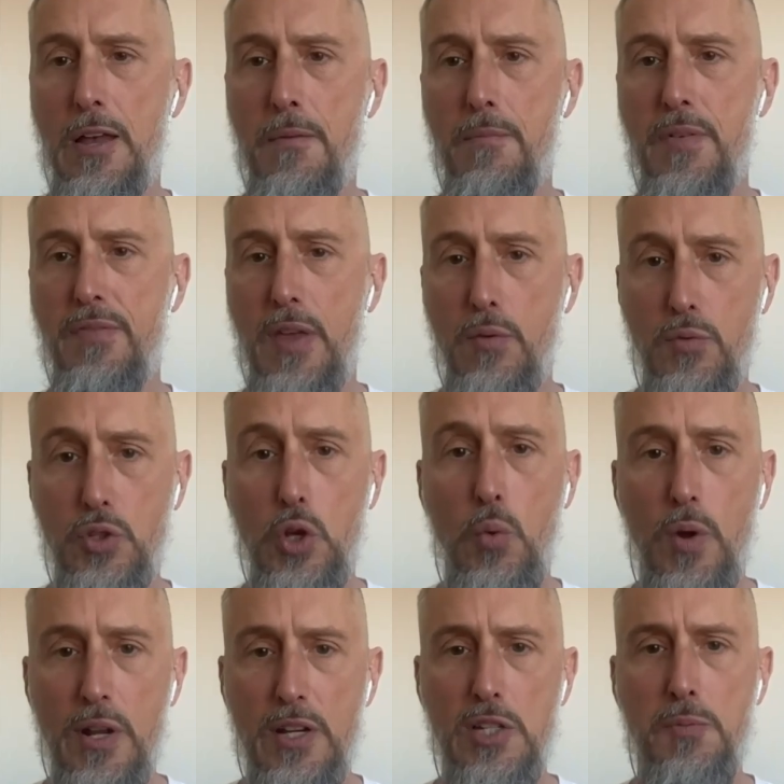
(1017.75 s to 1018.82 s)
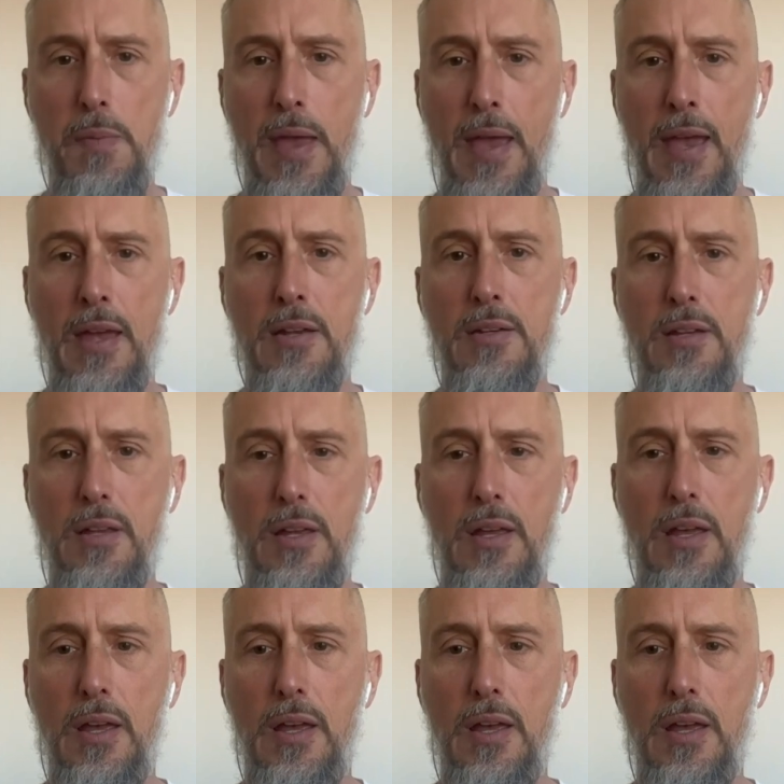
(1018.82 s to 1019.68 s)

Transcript: um, if they do want to expand,